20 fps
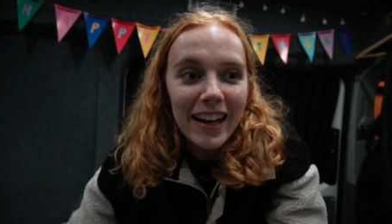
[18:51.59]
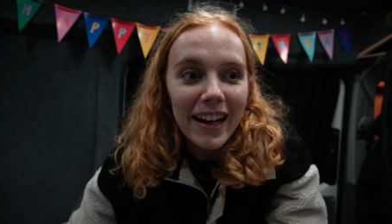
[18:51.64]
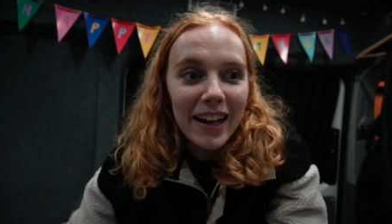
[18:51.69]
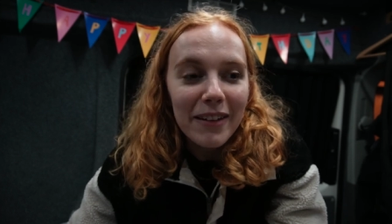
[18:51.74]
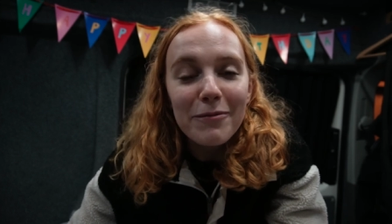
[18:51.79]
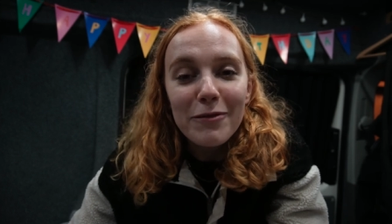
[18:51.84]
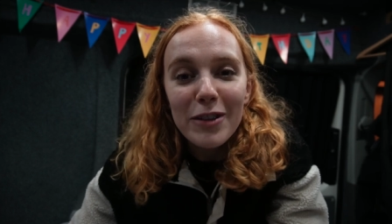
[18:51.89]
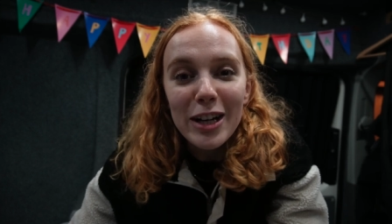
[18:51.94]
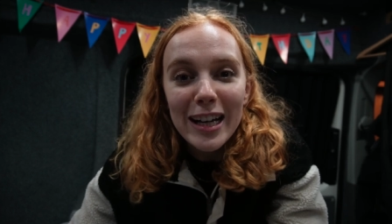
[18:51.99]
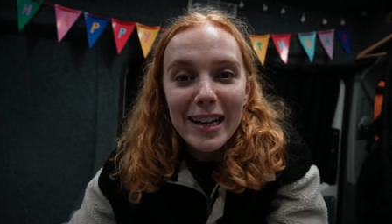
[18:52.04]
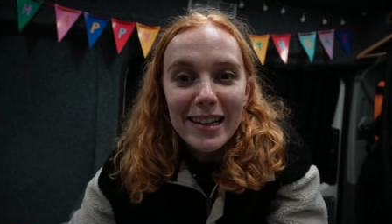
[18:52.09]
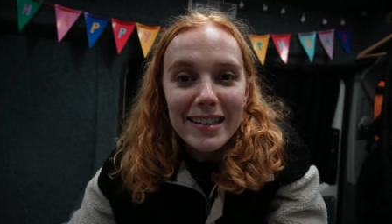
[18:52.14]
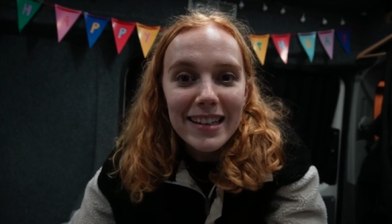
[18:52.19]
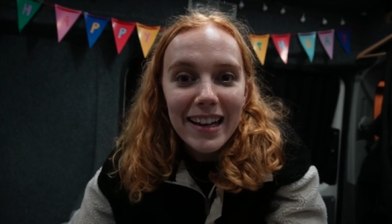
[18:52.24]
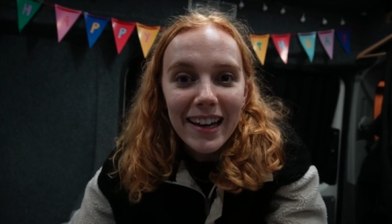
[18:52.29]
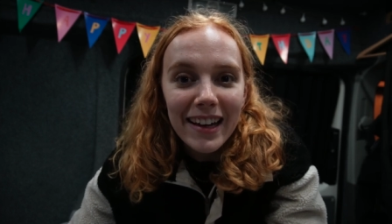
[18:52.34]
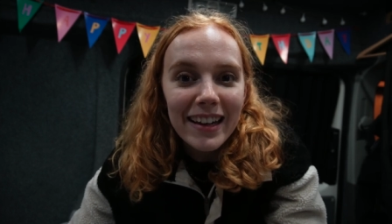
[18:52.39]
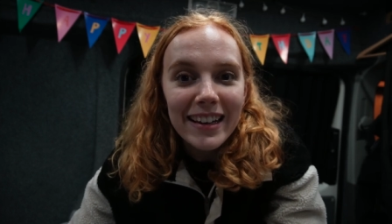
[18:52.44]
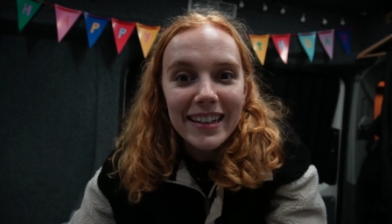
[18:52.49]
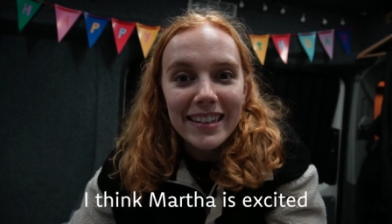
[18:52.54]
I'm really
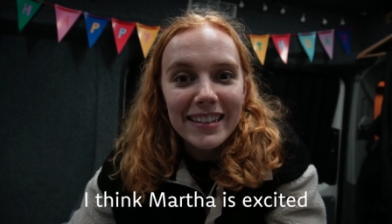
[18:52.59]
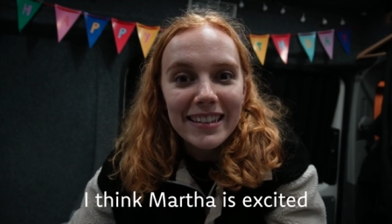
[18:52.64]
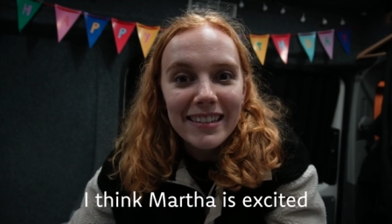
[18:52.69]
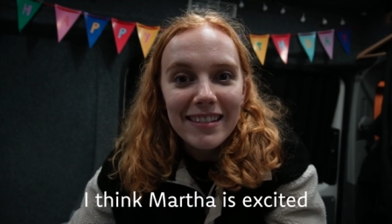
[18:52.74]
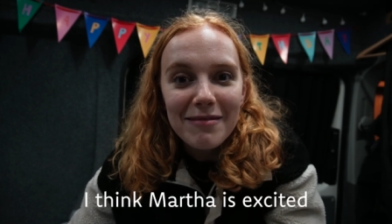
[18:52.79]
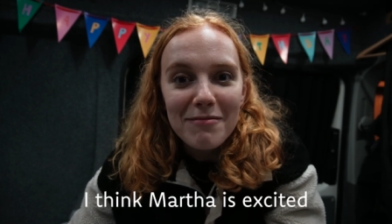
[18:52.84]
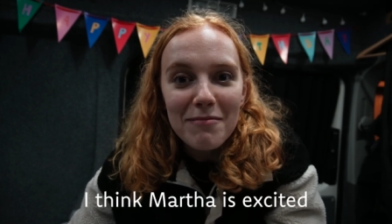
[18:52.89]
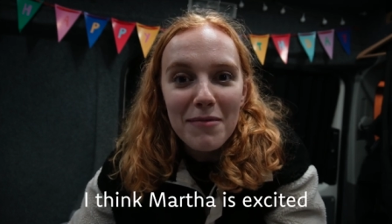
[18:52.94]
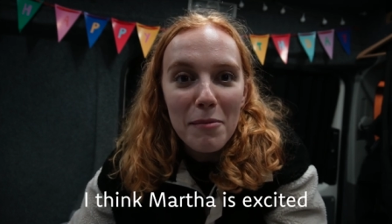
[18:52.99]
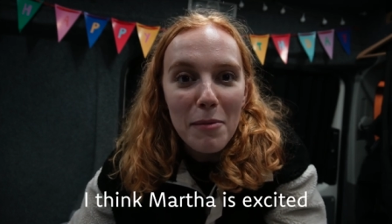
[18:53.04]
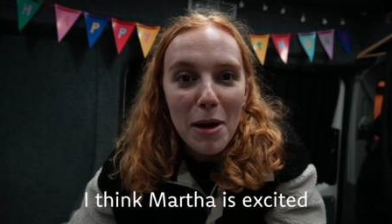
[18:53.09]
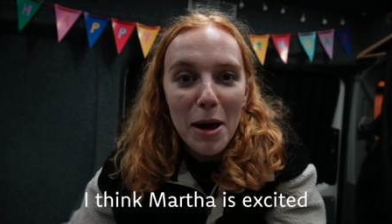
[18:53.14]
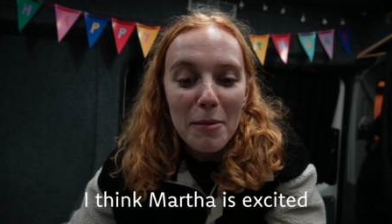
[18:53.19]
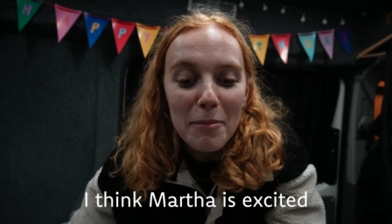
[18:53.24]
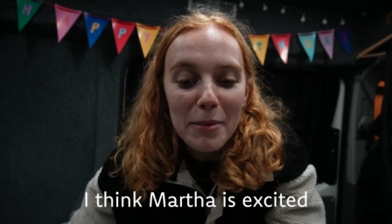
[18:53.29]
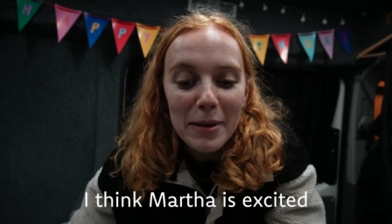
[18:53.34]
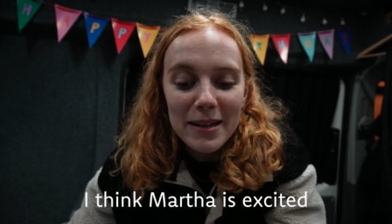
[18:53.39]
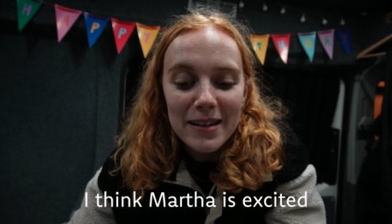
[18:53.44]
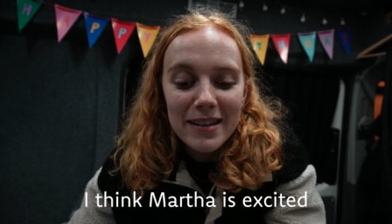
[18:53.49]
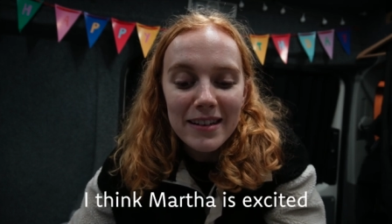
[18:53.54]
excited. I'm
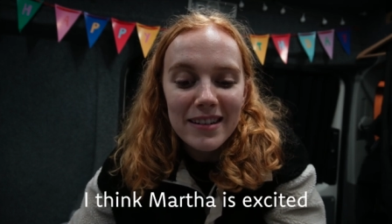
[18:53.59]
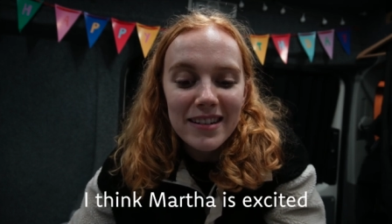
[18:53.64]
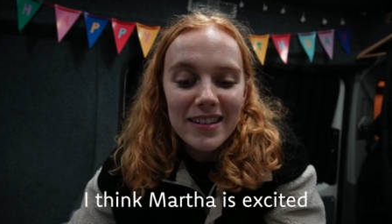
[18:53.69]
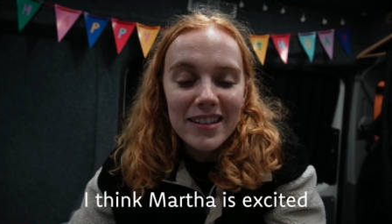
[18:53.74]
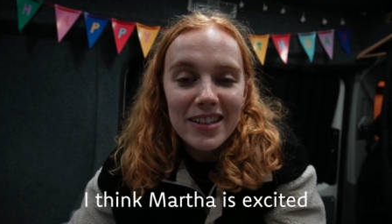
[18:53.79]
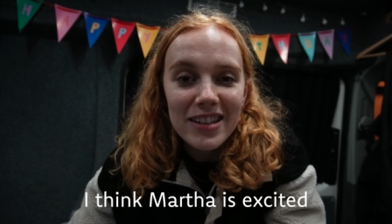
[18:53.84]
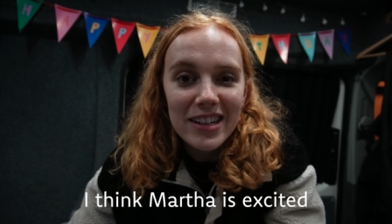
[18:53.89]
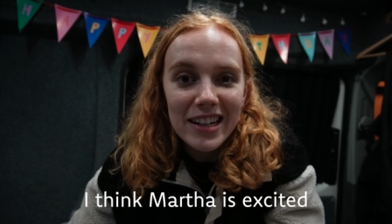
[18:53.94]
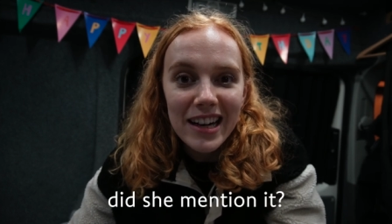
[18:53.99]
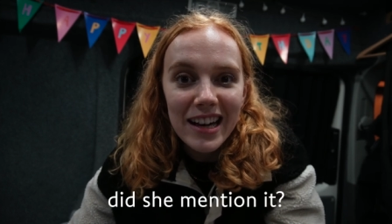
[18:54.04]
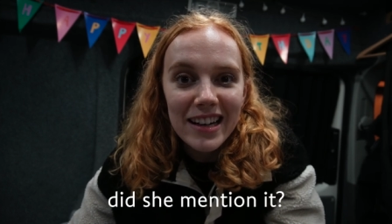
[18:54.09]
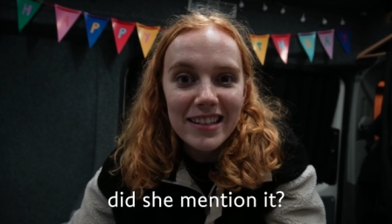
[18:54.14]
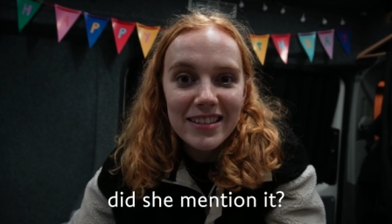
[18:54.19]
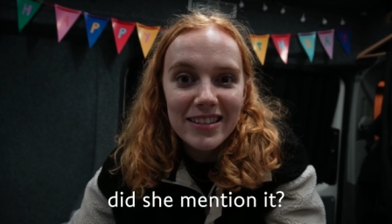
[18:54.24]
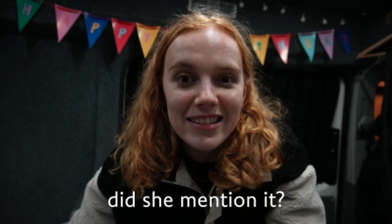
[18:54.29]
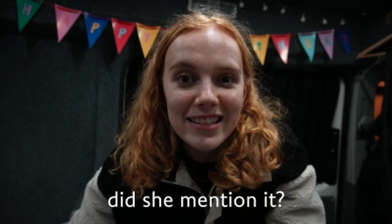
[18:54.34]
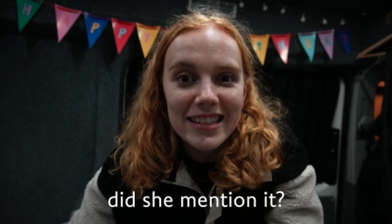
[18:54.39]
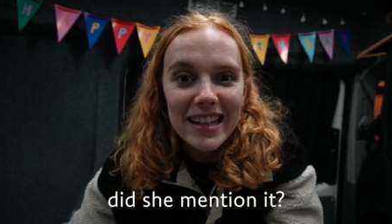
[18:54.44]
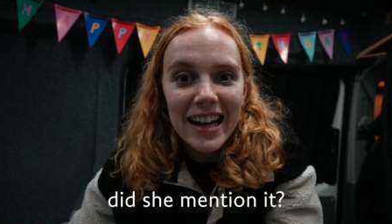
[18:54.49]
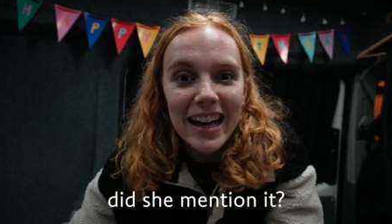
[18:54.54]
hoping you guys
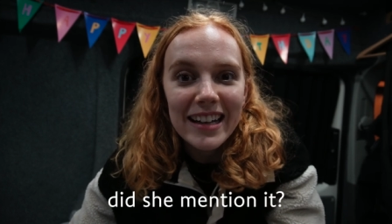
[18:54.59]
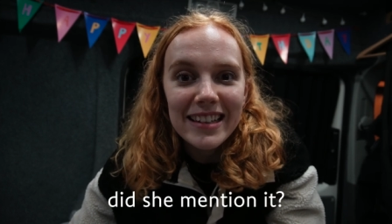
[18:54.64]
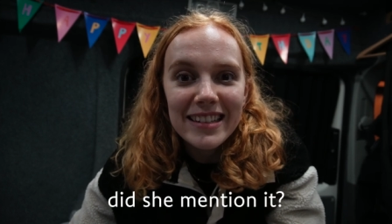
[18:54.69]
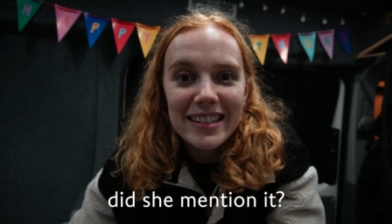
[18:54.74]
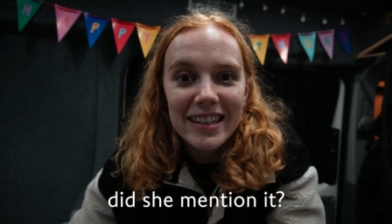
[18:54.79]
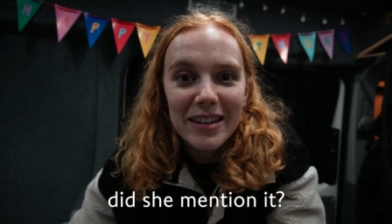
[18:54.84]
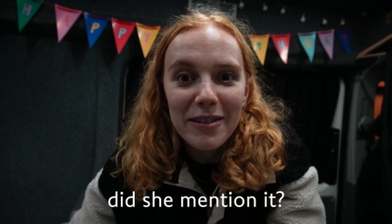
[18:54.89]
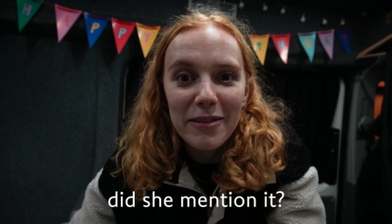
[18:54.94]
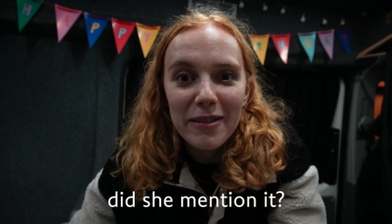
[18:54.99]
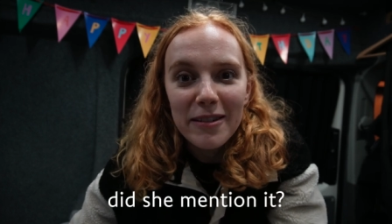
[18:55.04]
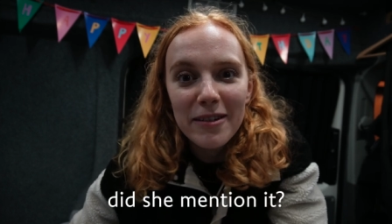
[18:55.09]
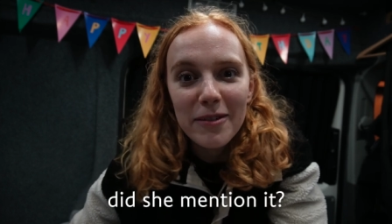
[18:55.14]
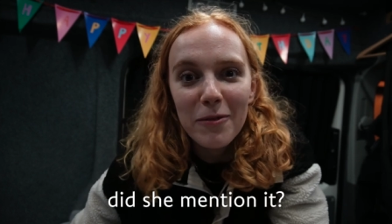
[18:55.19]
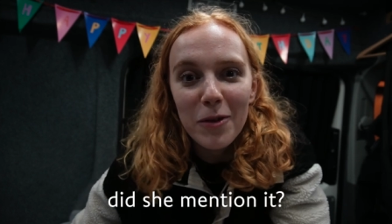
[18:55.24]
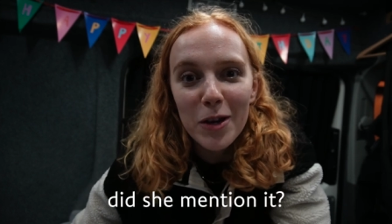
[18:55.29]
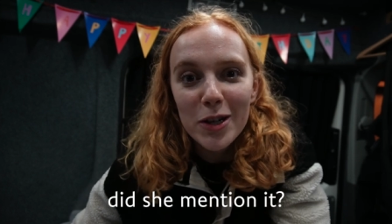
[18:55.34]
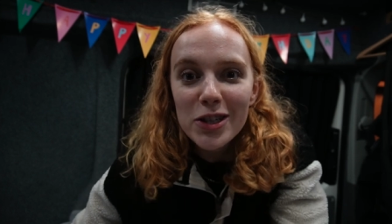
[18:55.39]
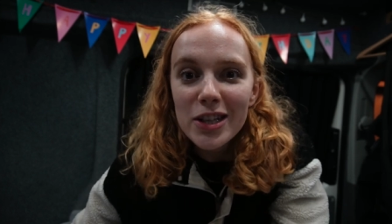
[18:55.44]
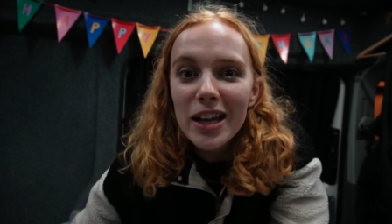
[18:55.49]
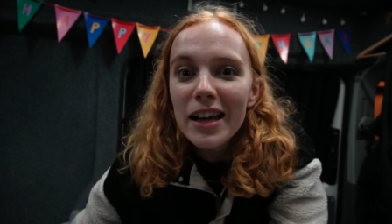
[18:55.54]
are excited to
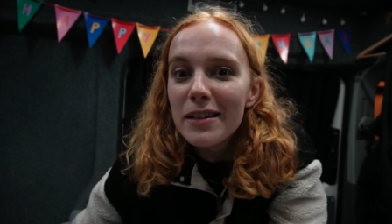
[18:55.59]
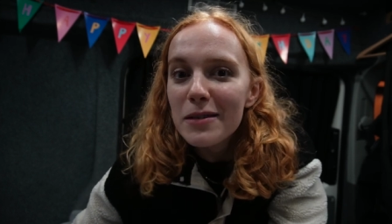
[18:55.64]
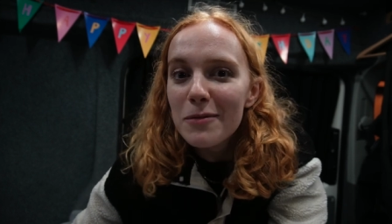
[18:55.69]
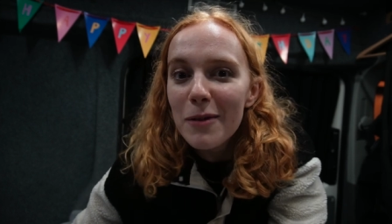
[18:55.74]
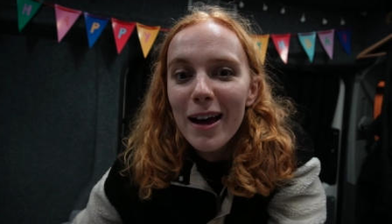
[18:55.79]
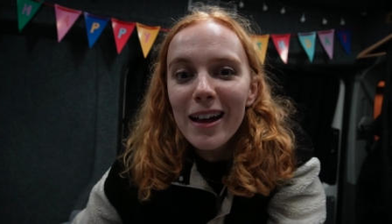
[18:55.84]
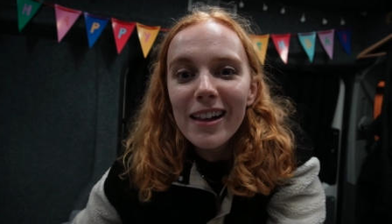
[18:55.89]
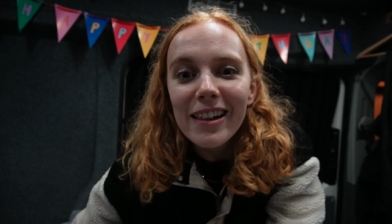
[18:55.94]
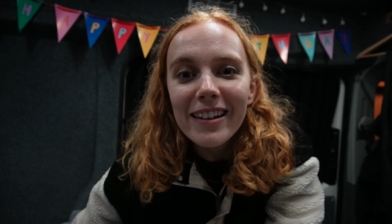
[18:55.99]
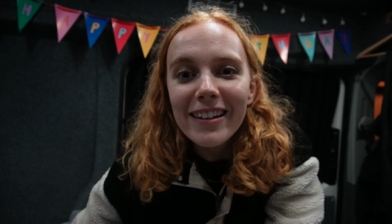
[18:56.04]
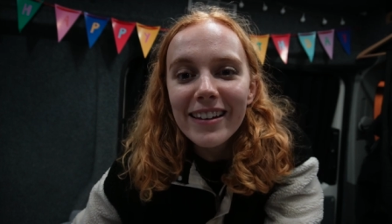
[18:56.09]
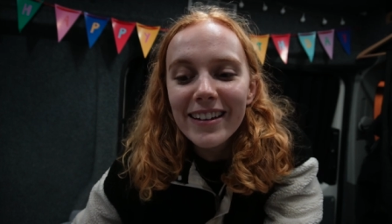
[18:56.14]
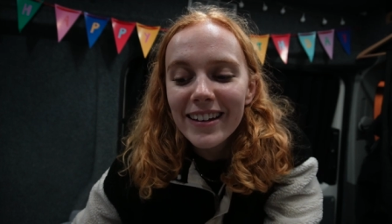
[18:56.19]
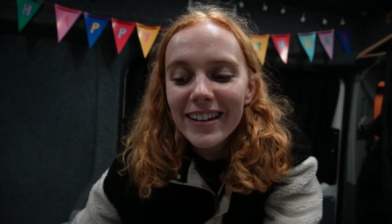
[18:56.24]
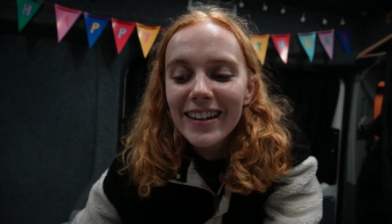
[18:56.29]
watch that as well.